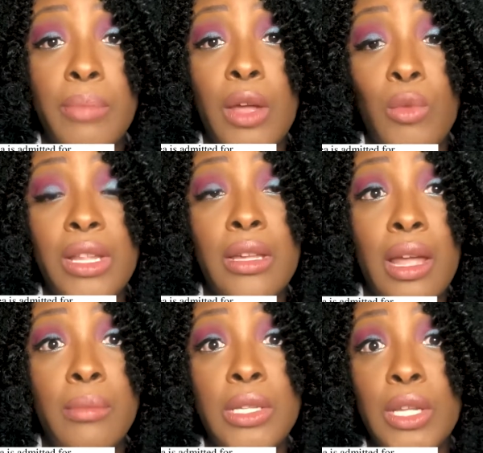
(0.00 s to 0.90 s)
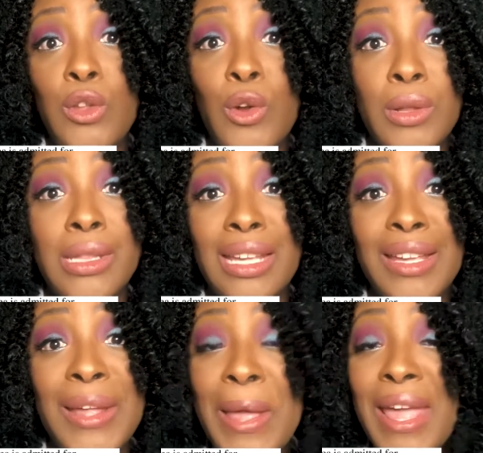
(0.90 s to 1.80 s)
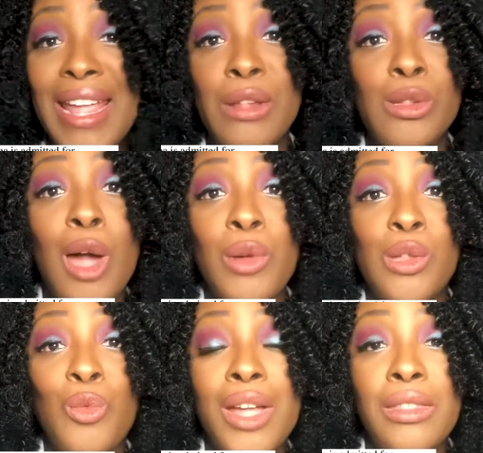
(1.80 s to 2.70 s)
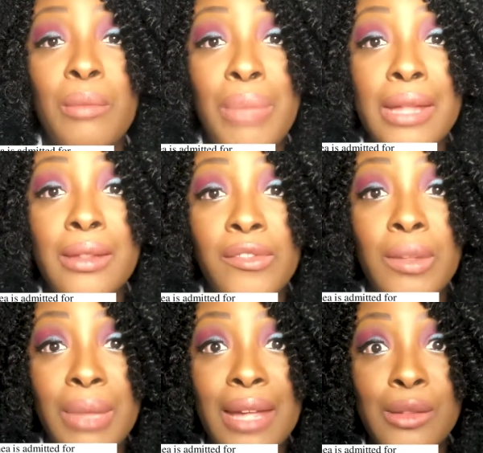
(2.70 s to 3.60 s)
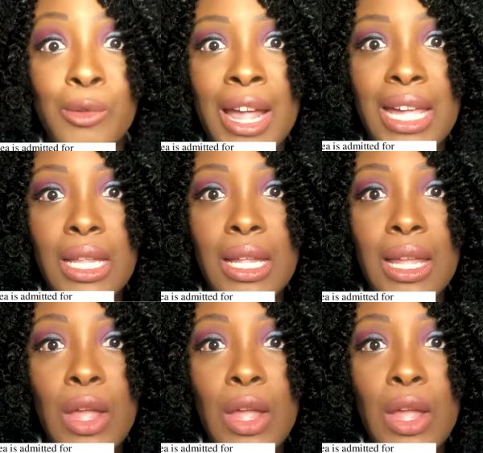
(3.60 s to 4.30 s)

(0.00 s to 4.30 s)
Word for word: But when it comes to nursing, it's always what? The best of the best, right?